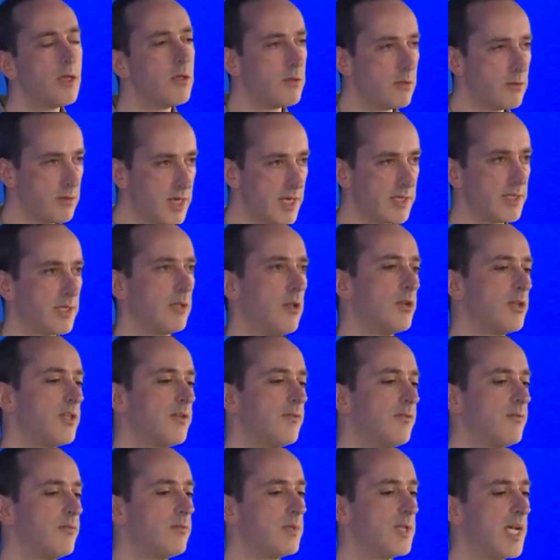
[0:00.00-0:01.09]
there's a lot of
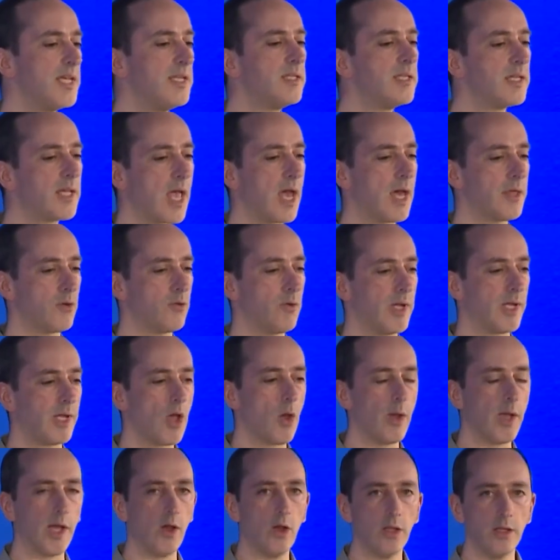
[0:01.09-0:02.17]
data gathering
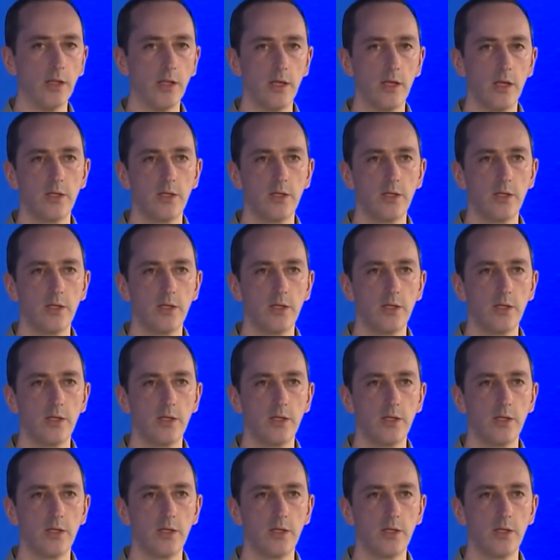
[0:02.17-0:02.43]
going on